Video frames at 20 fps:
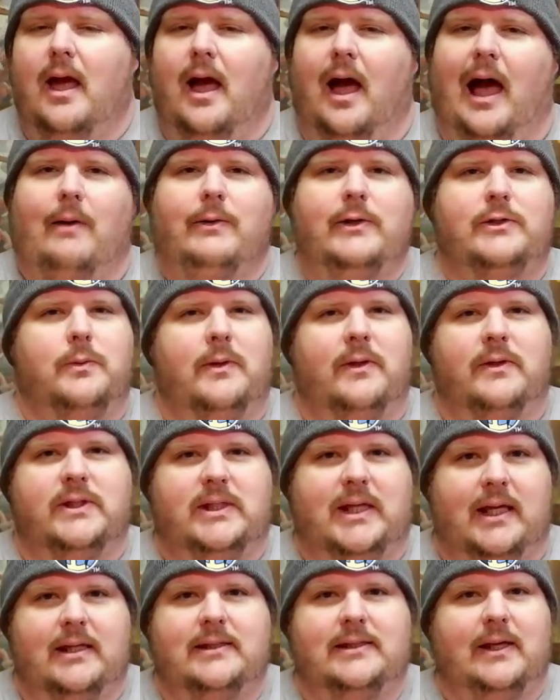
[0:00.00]
I was one of those
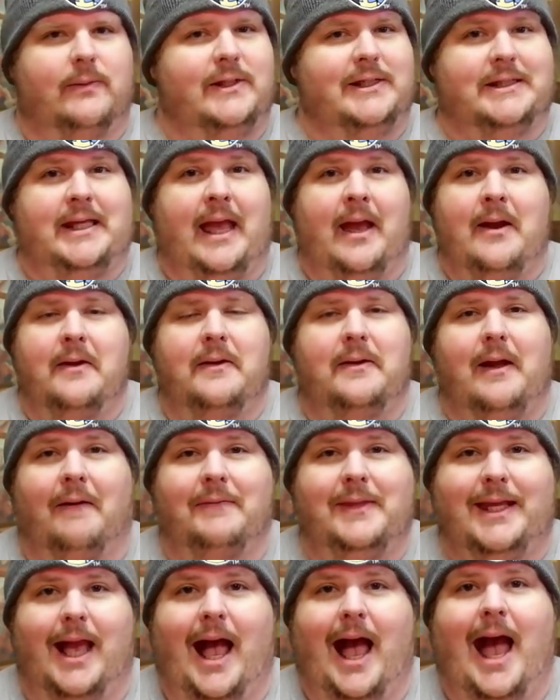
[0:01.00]
kids that was scared
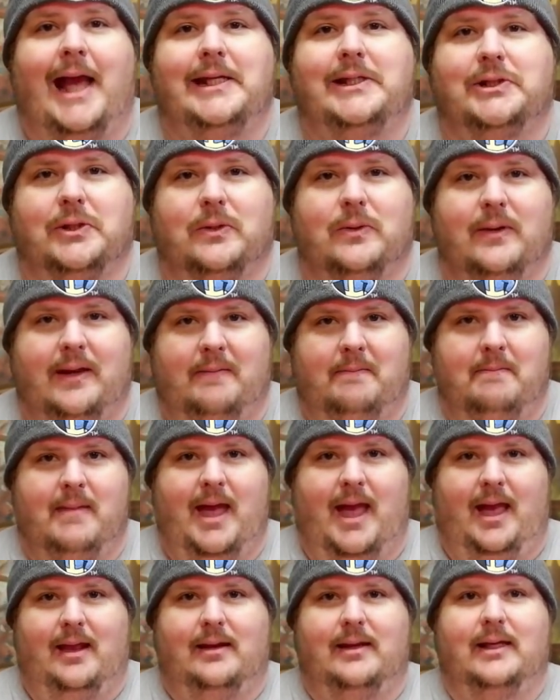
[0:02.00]
of the ice cream
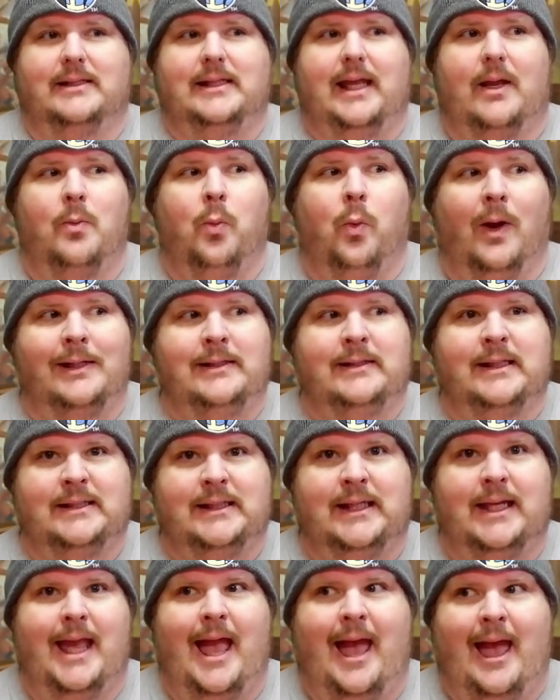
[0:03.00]
man. It's like, what
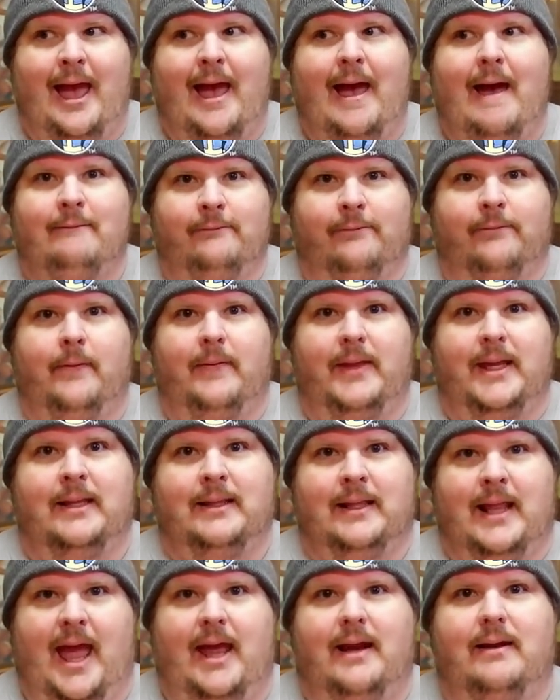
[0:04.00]
does he have
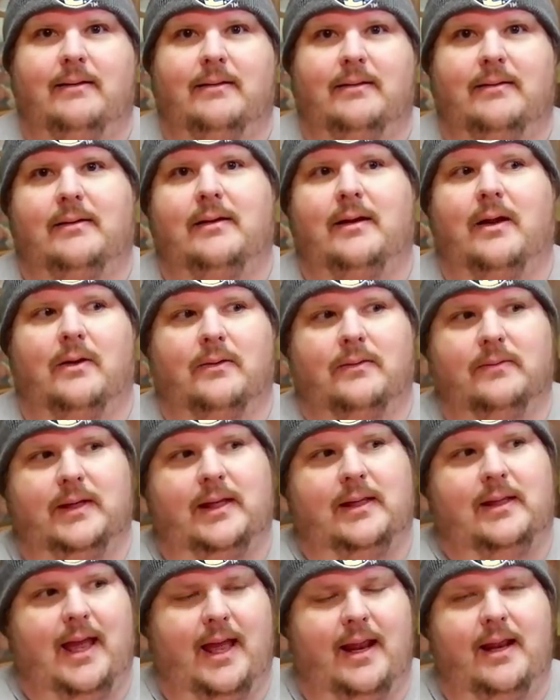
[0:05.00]
in that you know,
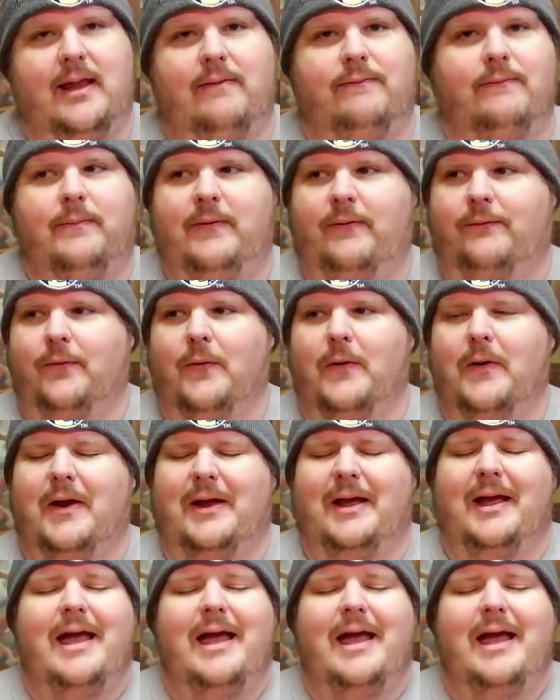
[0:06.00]
in that even before,